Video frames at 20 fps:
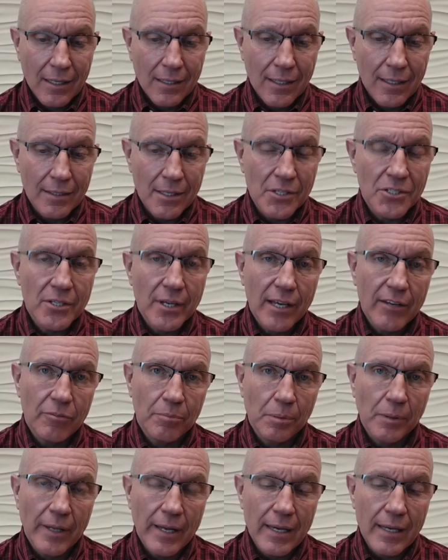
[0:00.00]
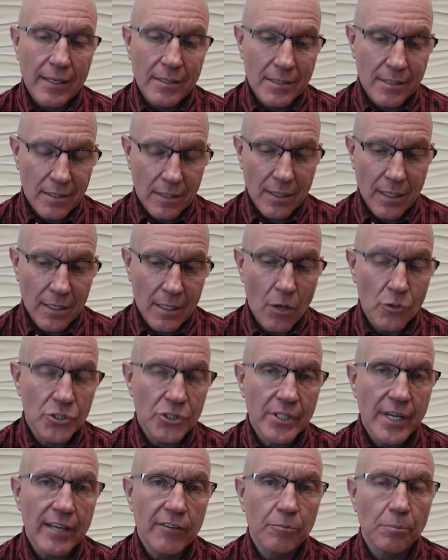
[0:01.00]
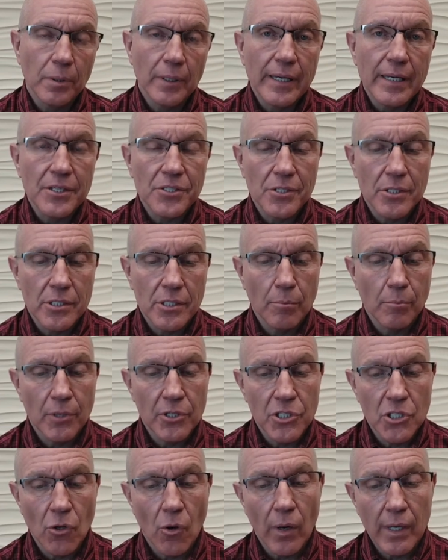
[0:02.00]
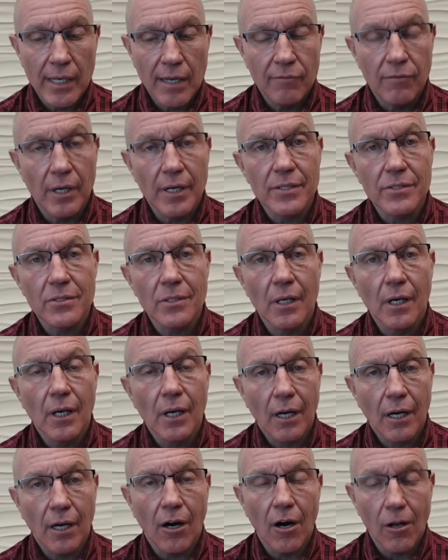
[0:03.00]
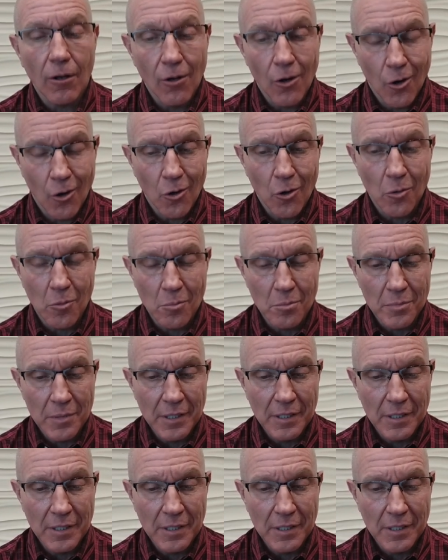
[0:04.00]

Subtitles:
than those safe places the majority of us call home.